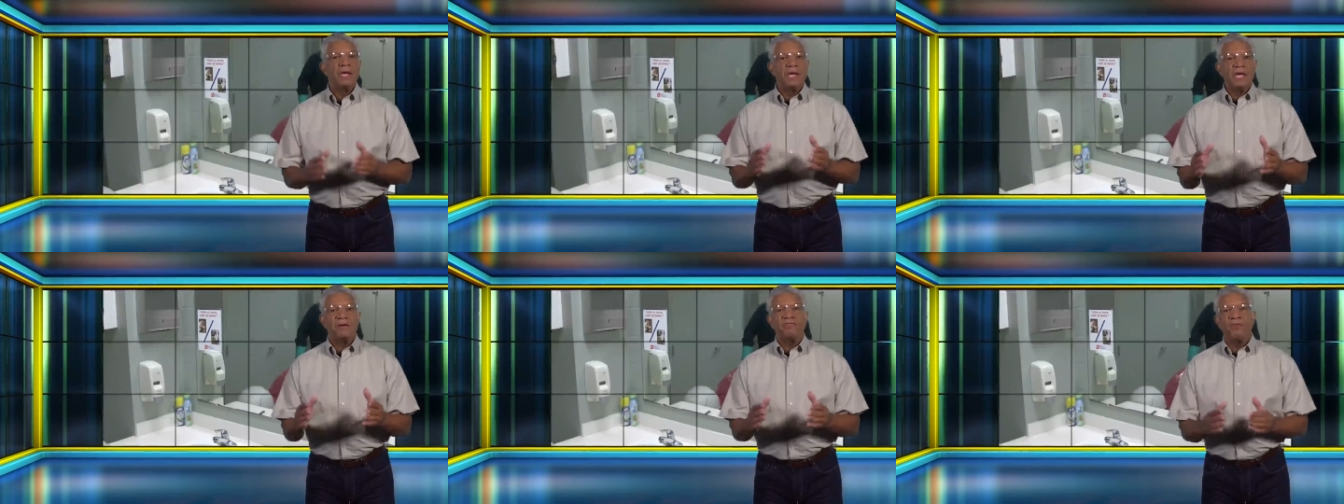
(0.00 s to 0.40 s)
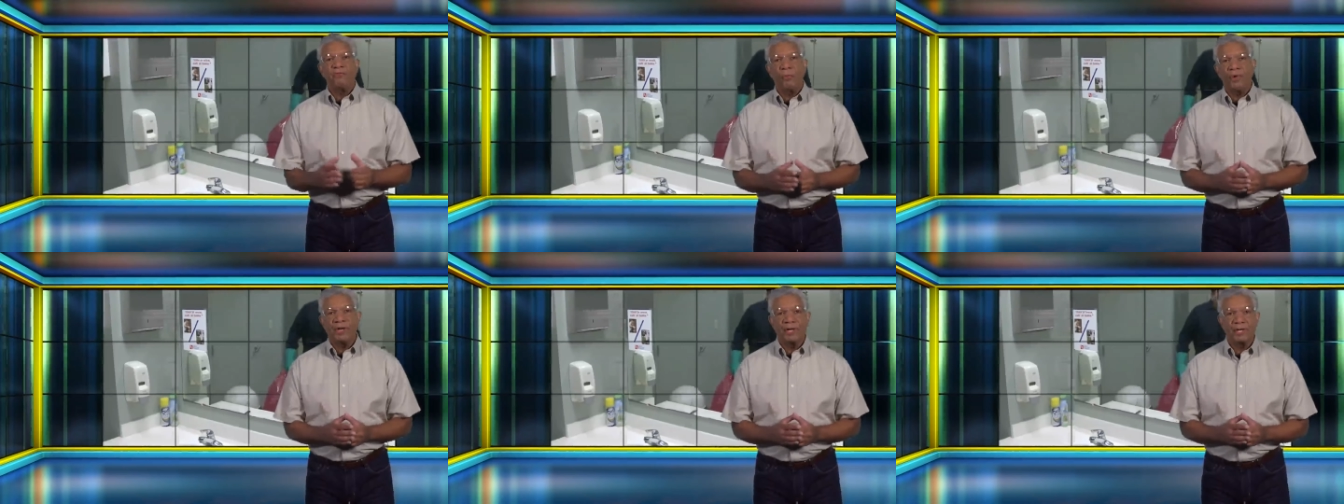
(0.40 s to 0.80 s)
If
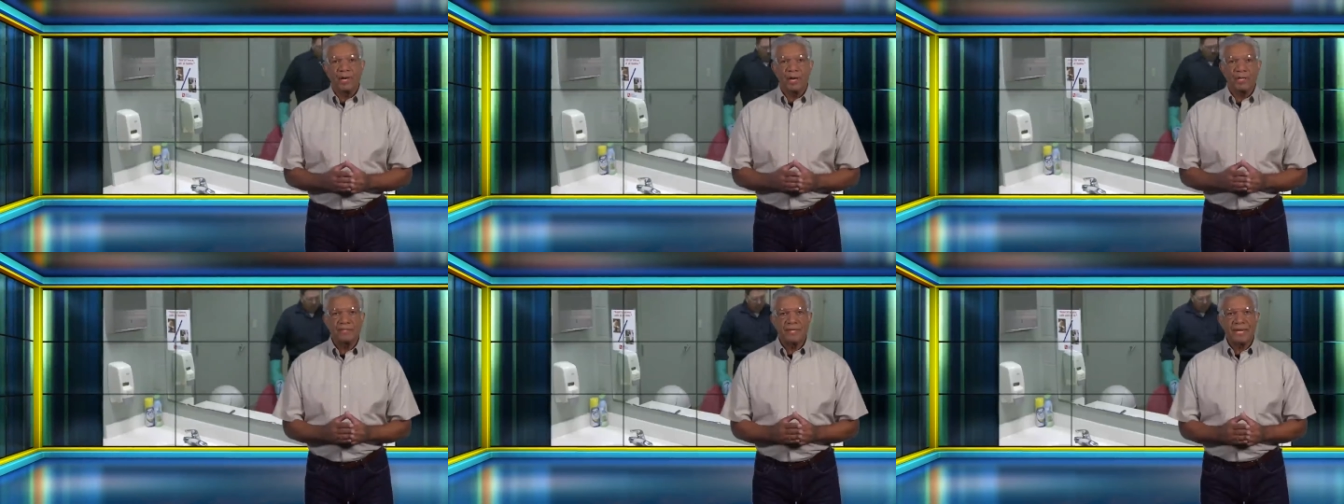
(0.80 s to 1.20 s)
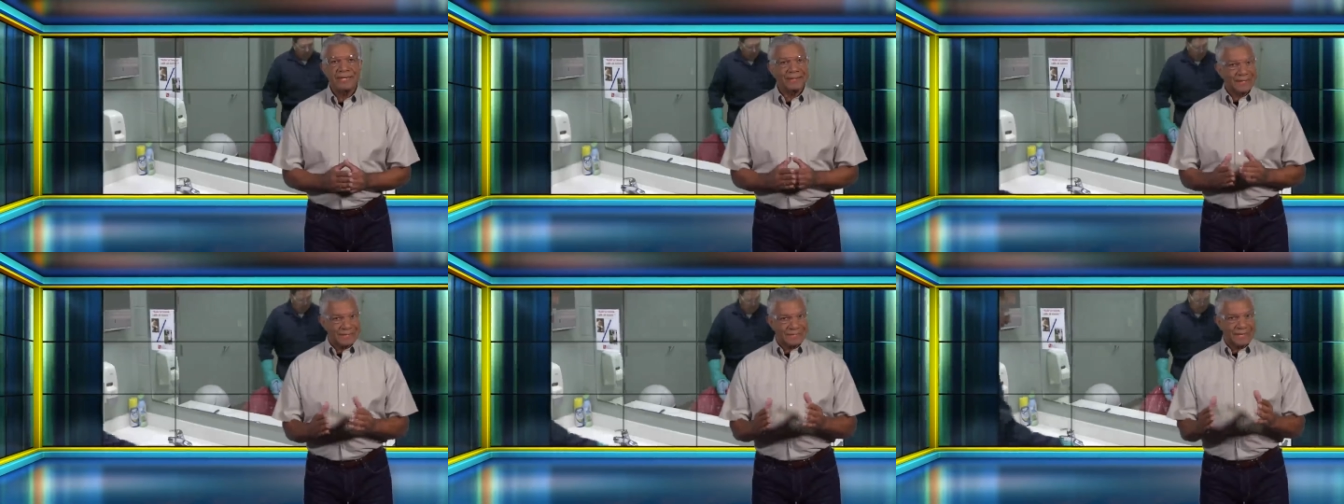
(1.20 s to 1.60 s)
avoiding
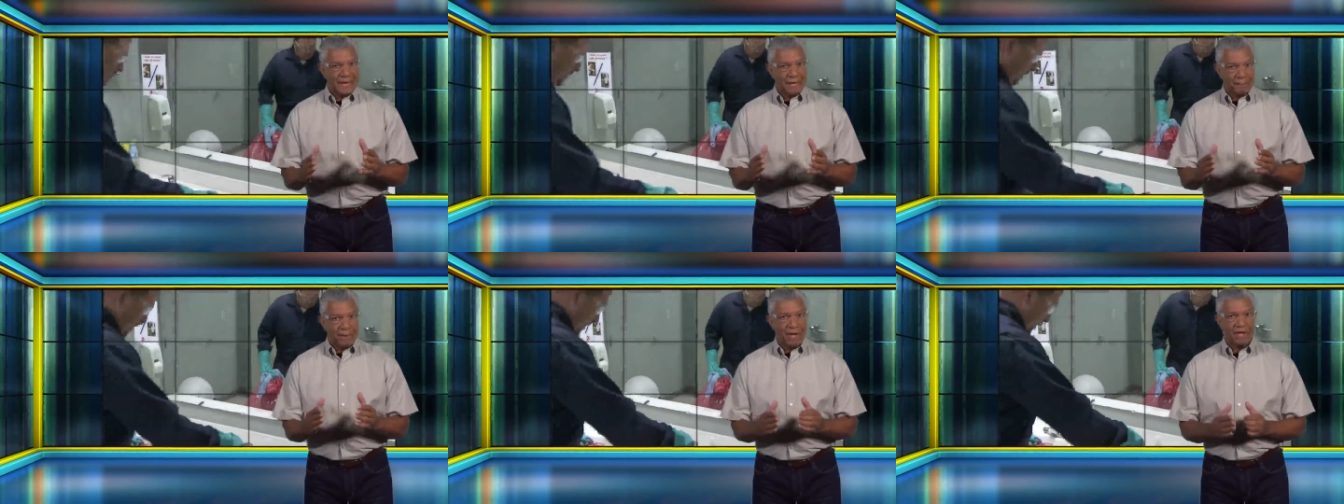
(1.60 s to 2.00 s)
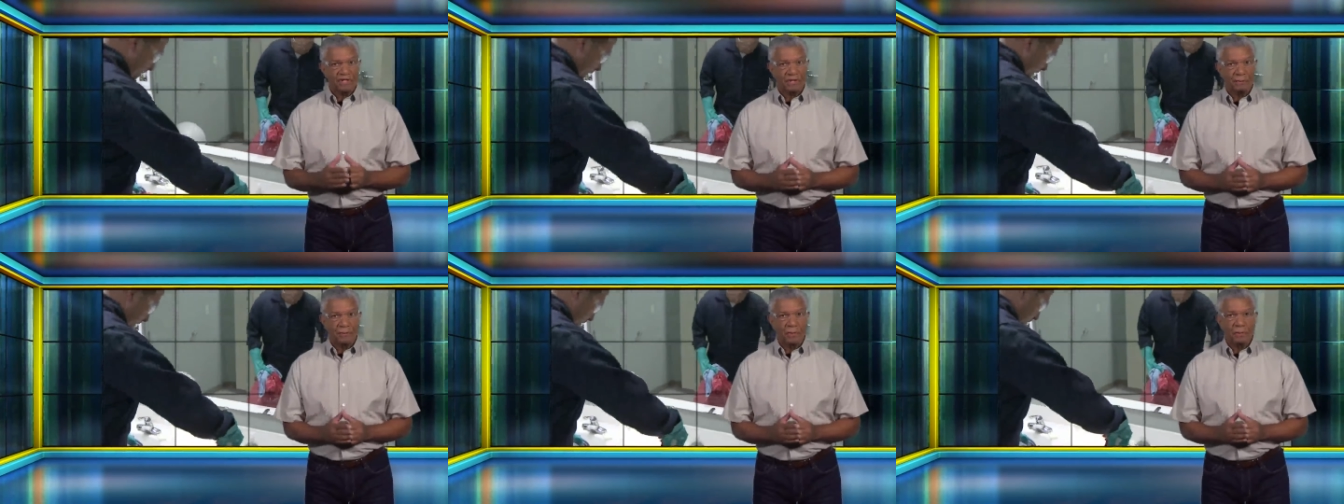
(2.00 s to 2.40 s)
contact is not
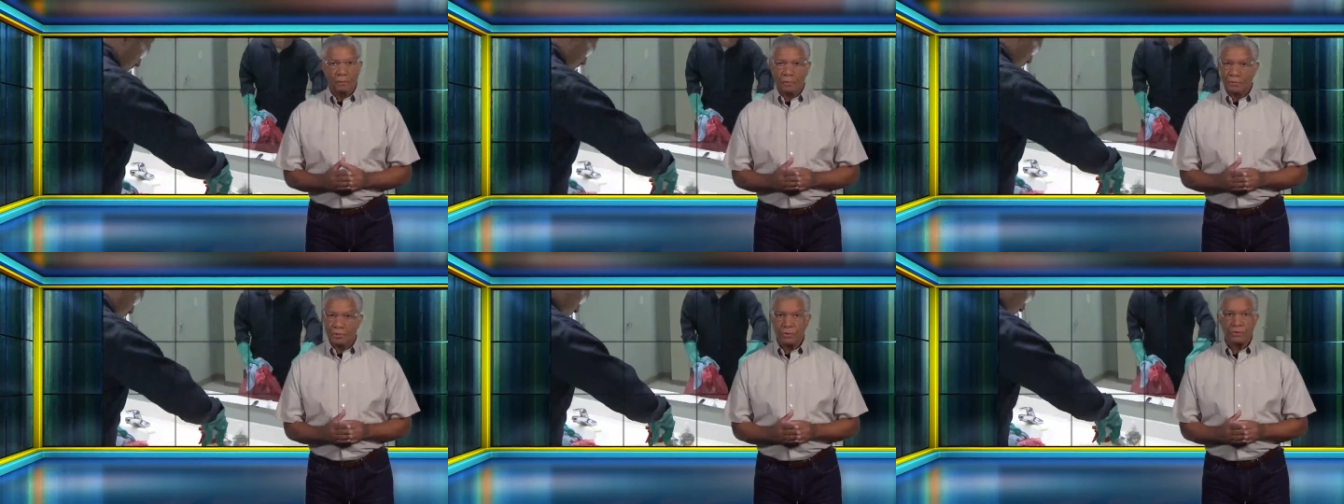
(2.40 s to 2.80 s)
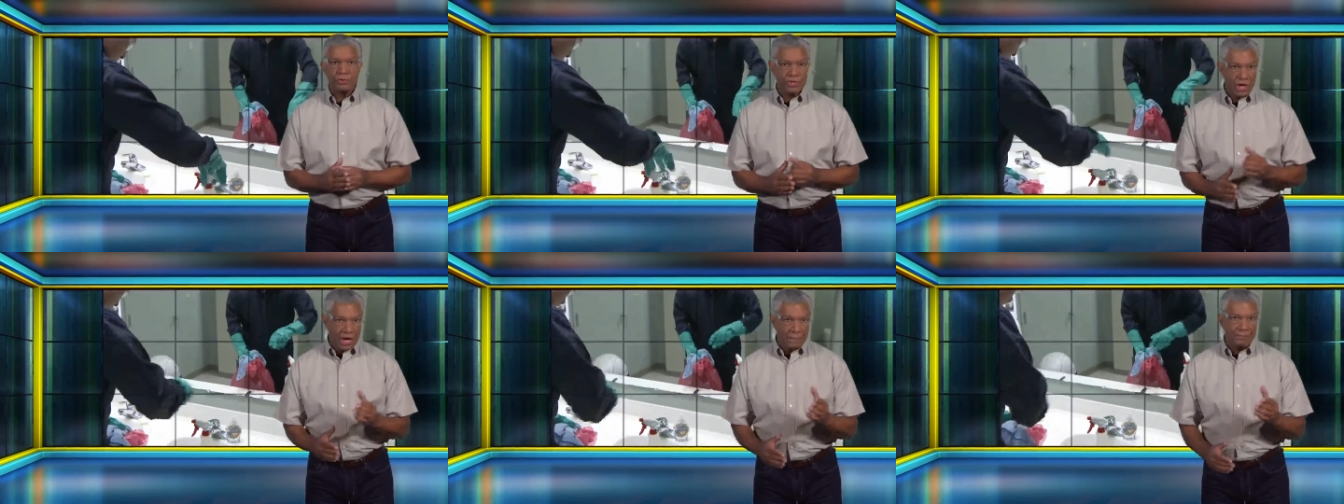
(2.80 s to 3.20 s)
possible or your
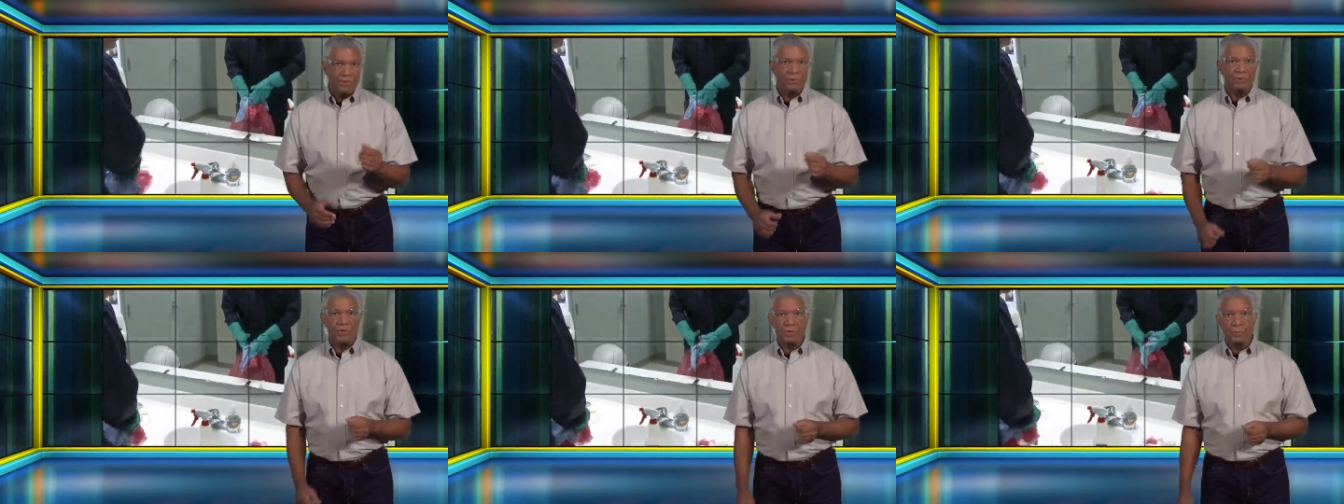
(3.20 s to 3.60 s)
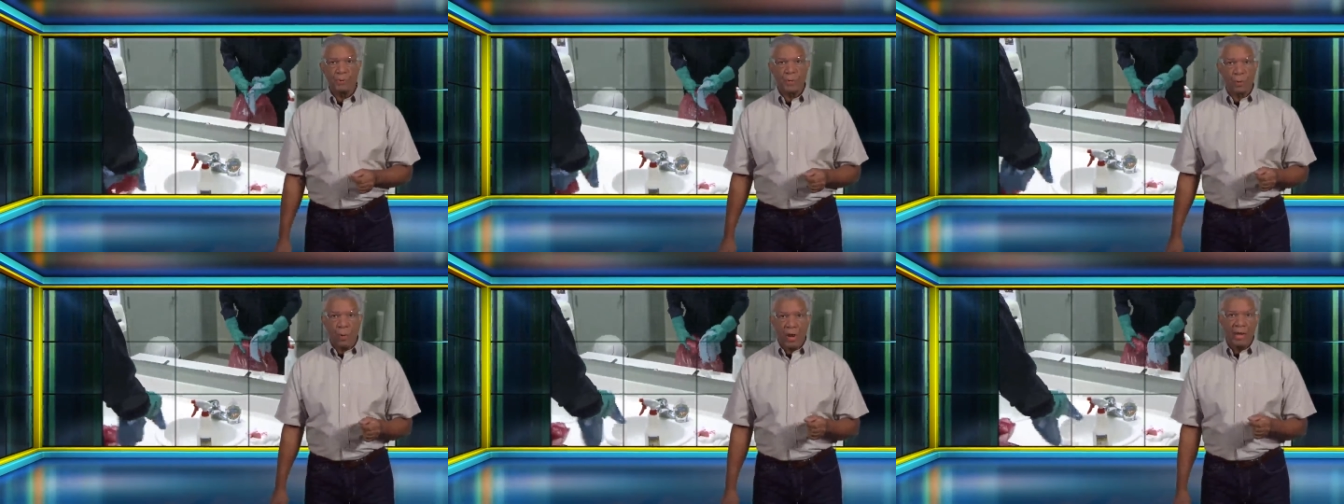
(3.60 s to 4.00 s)
job duties
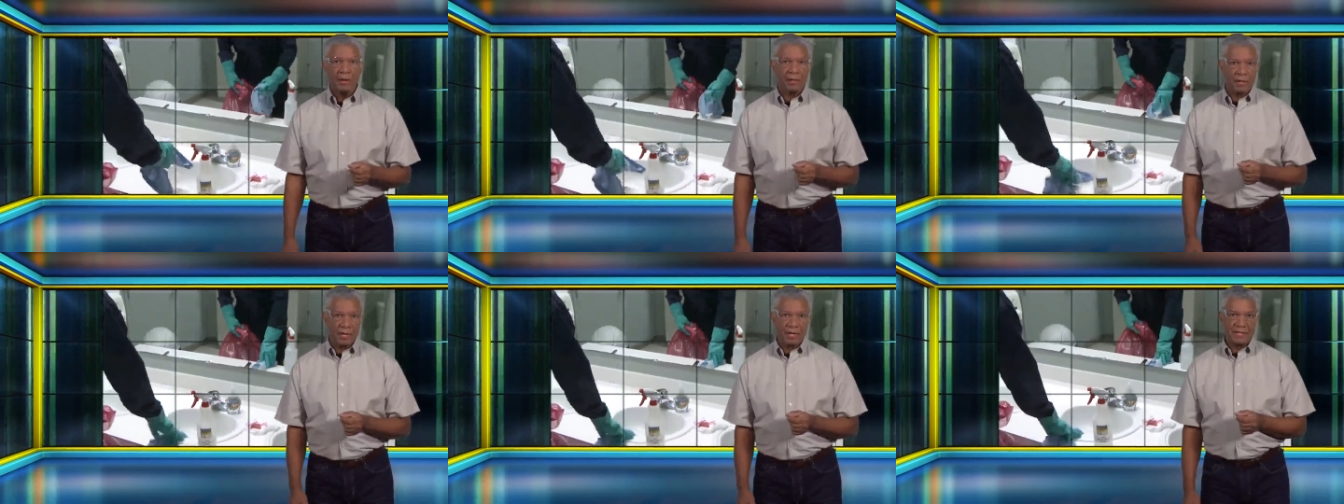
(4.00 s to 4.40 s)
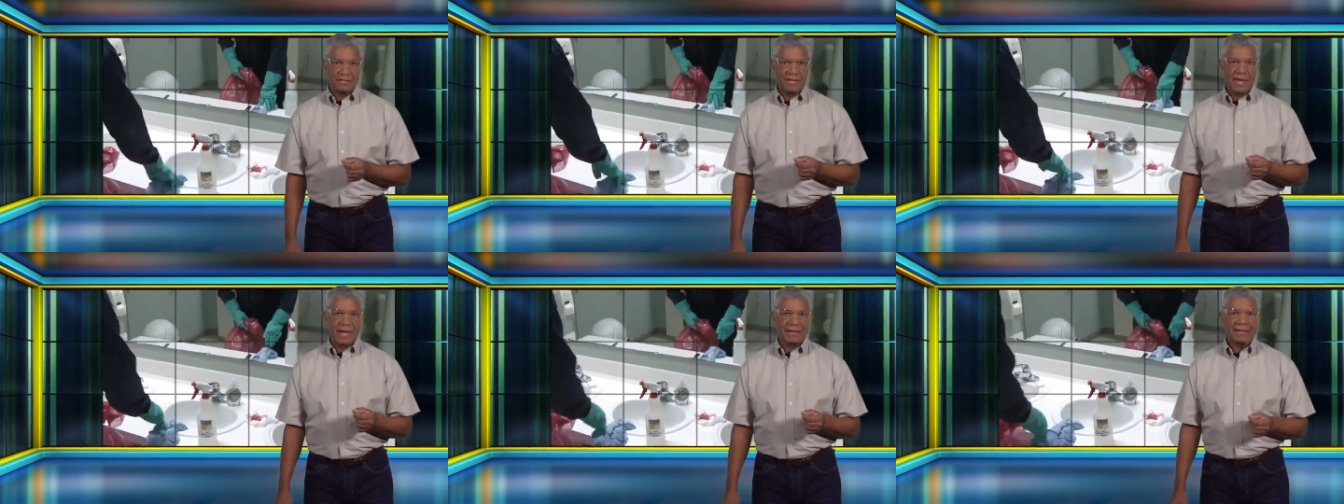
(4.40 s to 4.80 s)
require
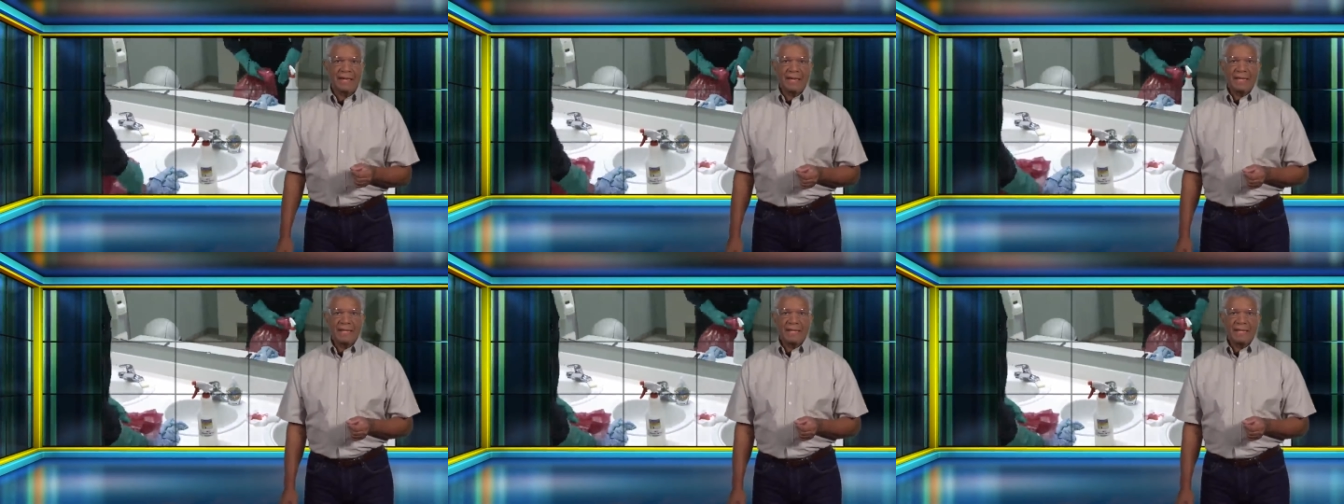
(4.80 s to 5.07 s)
contact,